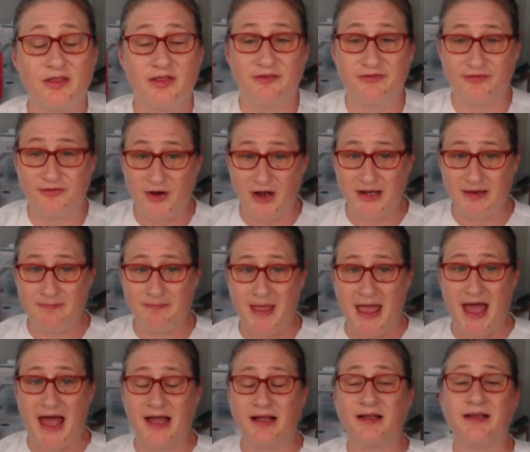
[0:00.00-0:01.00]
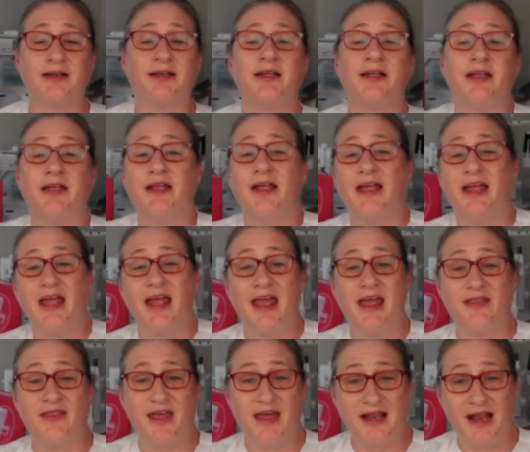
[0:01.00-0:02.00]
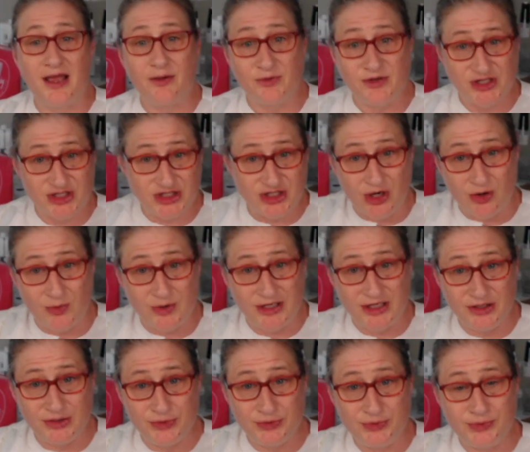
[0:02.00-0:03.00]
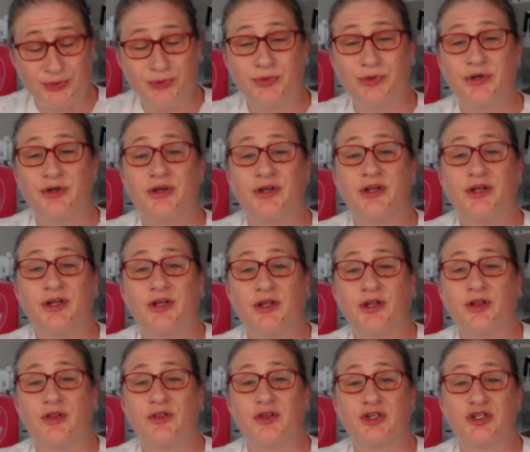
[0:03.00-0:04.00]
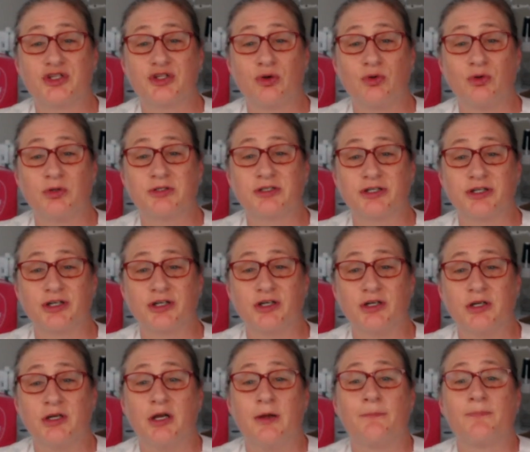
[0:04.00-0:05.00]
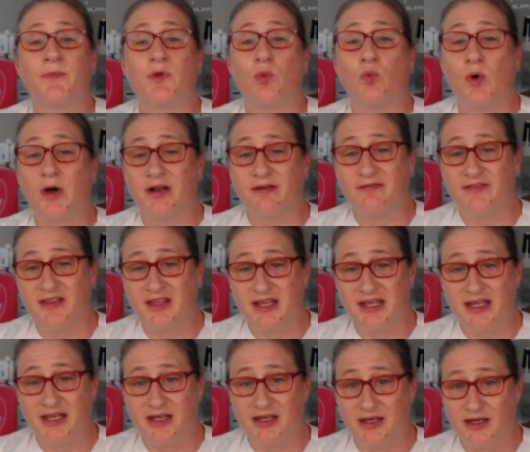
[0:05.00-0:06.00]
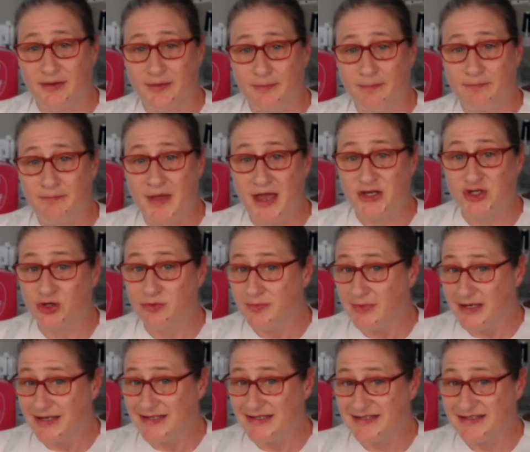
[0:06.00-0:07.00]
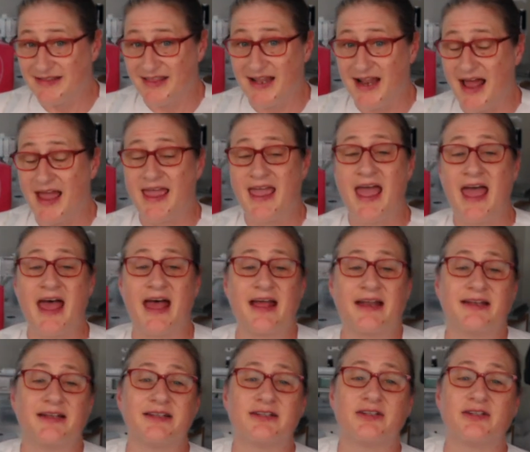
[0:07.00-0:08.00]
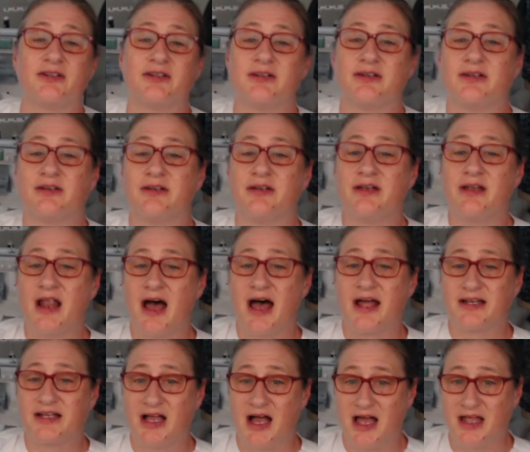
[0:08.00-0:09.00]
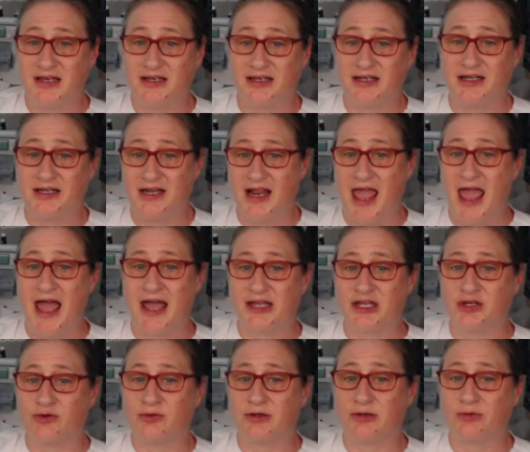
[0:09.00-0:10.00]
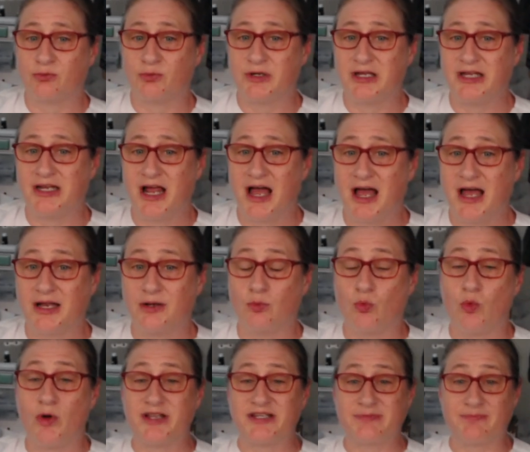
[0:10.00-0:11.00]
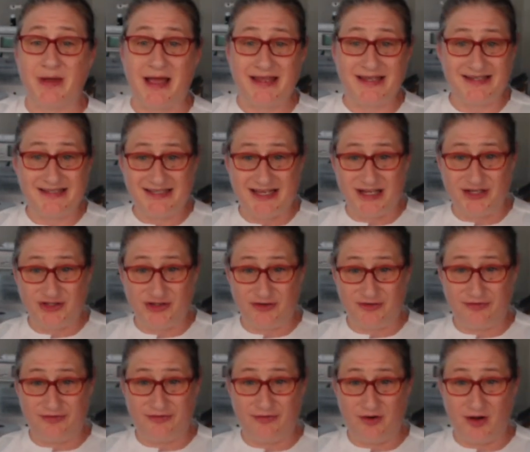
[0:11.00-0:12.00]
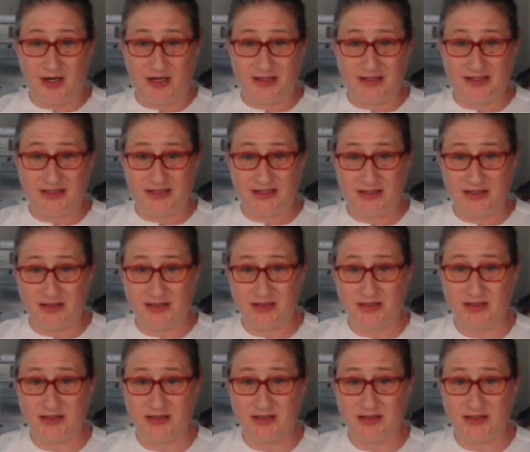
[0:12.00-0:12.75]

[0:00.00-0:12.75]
the front and back, and then I was showing you the shoulder, one of the measurements that I had not gotten an accurate read on was my center front